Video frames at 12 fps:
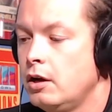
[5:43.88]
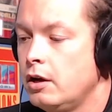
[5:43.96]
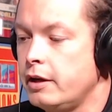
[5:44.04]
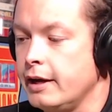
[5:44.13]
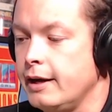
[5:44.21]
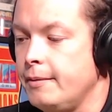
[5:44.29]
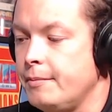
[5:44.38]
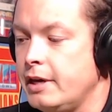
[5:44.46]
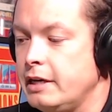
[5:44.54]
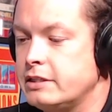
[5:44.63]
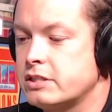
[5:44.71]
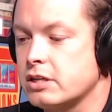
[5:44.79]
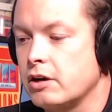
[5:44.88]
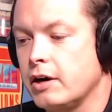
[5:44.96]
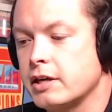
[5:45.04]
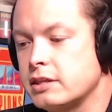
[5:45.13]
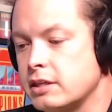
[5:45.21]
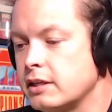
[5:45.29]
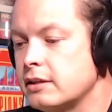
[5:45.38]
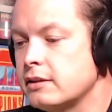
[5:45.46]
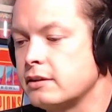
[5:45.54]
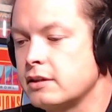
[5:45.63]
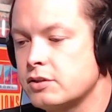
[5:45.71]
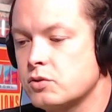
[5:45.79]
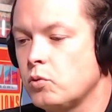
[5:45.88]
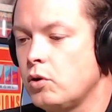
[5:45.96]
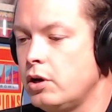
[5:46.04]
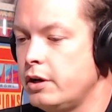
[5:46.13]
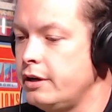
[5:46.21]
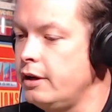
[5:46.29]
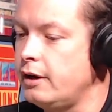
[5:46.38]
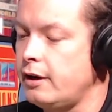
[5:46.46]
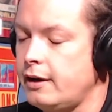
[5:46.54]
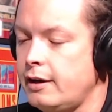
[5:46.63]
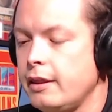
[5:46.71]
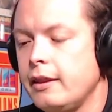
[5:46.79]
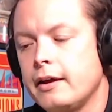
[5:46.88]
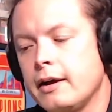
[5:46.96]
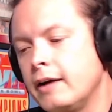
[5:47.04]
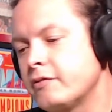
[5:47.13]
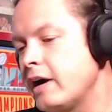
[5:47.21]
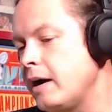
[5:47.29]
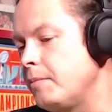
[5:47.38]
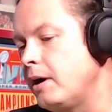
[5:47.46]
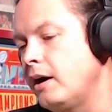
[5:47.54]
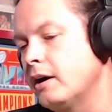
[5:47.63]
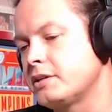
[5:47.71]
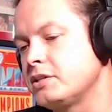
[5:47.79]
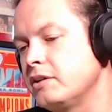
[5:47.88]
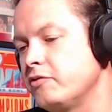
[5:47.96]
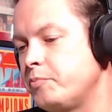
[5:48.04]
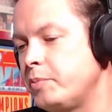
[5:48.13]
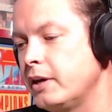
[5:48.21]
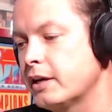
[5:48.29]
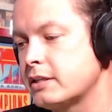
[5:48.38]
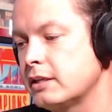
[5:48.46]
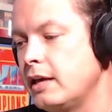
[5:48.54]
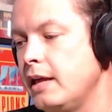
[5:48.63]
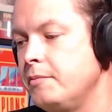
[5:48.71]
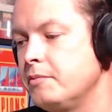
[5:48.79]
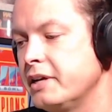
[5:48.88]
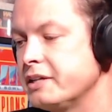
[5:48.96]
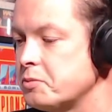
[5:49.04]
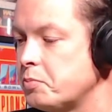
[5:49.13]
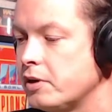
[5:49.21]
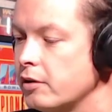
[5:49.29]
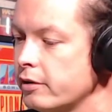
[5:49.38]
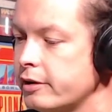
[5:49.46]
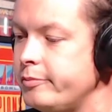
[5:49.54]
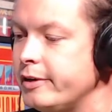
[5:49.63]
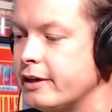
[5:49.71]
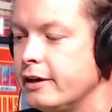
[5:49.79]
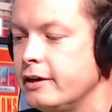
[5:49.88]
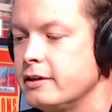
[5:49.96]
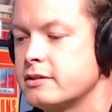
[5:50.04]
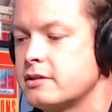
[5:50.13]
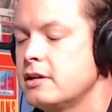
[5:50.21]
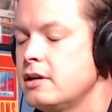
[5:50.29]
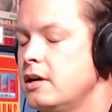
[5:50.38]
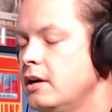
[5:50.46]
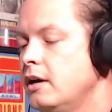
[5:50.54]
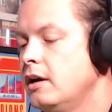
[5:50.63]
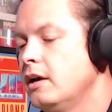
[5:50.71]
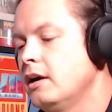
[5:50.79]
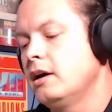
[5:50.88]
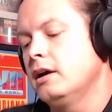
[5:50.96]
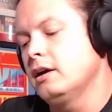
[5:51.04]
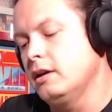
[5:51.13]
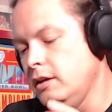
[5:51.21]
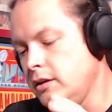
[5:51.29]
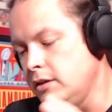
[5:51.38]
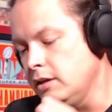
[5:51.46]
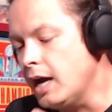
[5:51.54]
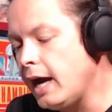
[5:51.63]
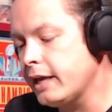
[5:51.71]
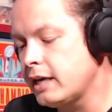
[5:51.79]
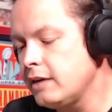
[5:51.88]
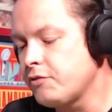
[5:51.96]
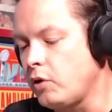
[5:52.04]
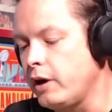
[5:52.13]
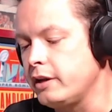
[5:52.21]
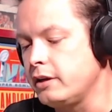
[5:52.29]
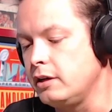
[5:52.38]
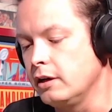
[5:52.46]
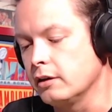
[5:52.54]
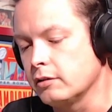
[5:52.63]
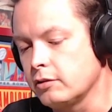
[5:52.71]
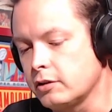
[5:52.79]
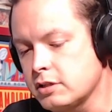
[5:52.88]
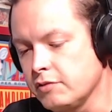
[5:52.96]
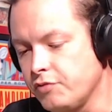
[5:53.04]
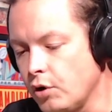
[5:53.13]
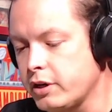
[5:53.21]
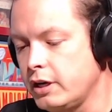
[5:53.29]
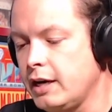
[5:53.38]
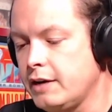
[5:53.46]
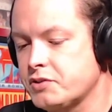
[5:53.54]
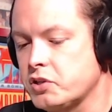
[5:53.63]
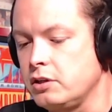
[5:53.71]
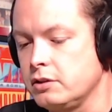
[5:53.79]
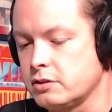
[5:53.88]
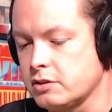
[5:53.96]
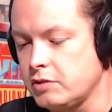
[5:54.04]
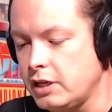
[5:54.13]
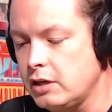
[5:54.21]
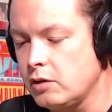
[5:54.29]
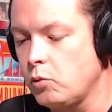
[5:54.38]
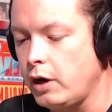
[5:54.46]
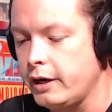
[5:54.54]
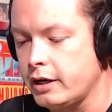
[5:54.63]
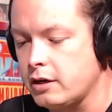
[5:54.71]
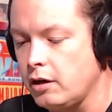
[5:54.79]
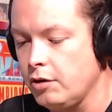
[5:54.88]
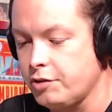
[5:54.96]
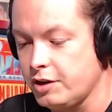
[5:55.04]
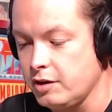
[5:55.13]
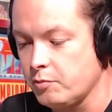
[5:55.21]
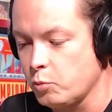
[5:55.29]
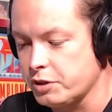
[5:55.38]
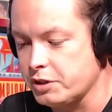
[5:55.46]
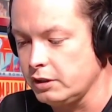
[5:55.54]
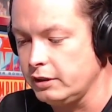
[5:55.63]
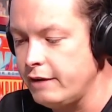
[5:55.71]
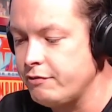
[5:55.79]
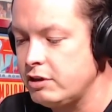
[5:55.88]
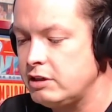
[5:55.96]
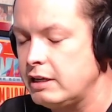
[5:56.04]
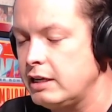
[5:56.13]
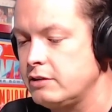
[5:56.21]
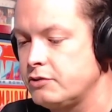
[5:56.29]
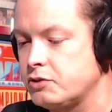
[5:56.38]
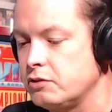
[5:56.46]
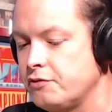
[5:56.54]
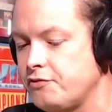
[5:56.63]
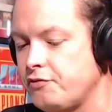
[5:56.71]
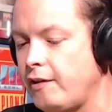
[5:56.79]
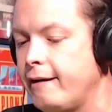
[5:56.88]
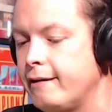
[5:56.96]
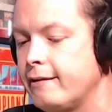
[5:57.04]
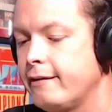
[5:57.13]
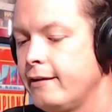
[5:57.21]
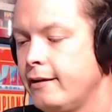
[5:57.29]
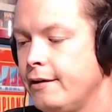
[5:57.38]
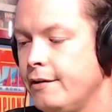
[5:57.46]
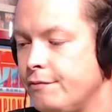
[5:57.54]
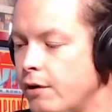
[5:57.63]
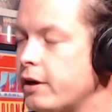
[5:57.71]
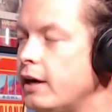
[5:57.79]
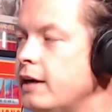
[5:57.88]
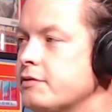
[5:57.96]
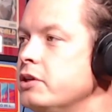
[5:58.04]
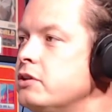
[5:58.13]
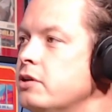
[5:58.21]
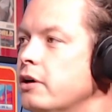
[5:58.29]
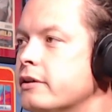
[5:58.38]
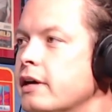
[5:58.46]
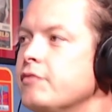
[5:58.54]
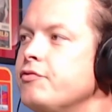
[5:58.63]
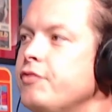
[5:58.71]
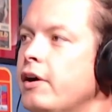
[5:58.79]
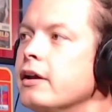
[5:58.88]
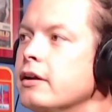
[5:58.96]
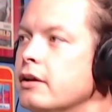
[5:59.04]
Yeah, so I think this one, I've got Makhachev picked, and it's purely because you got to give credit here to Volkanovski. So Dana White called him with 11 days to the fight. Volkanovski took that fight.